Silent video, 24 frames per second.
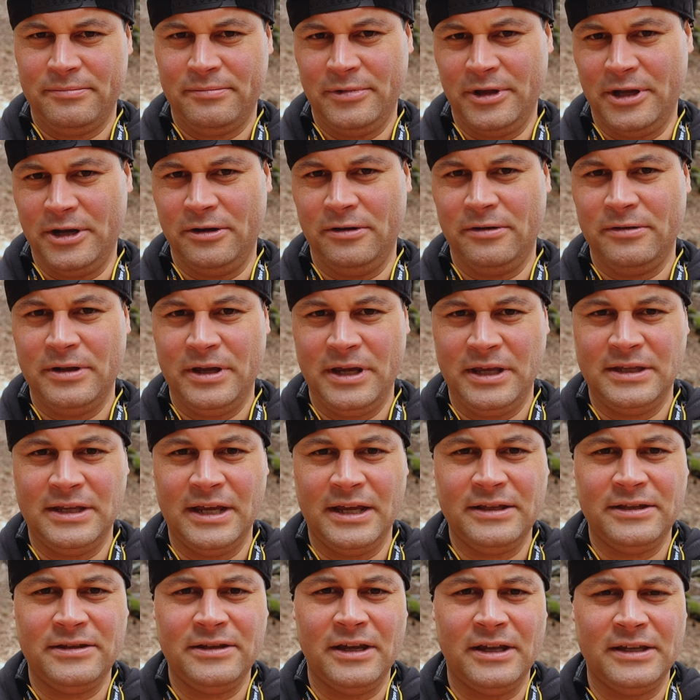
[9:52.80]
you know, he
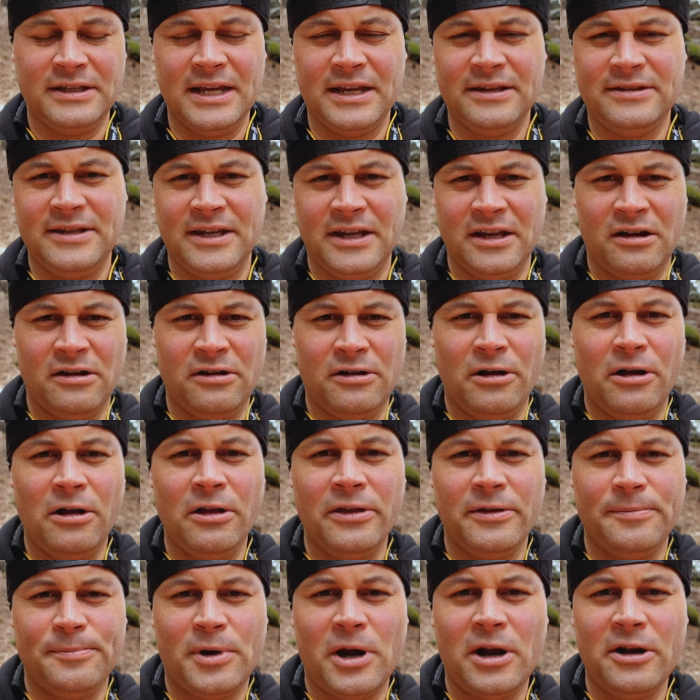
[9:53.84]
did the testing on
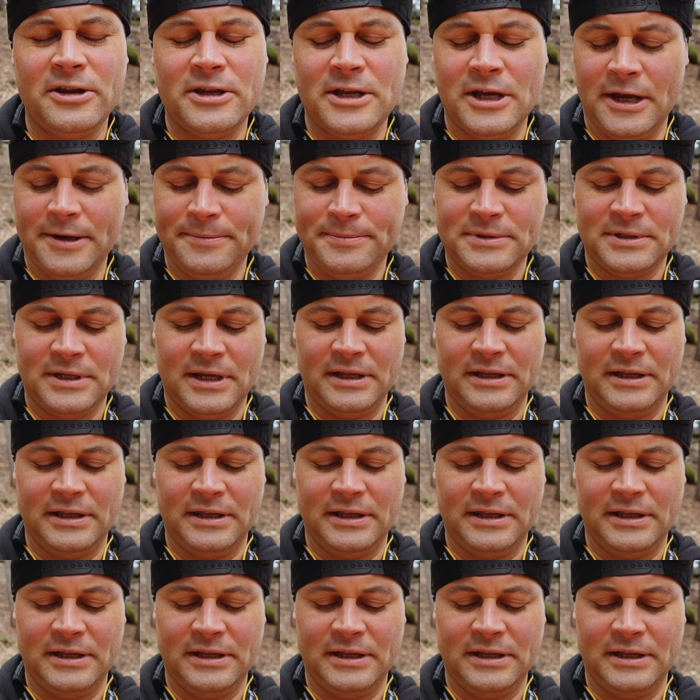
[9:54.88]
all the prototypes,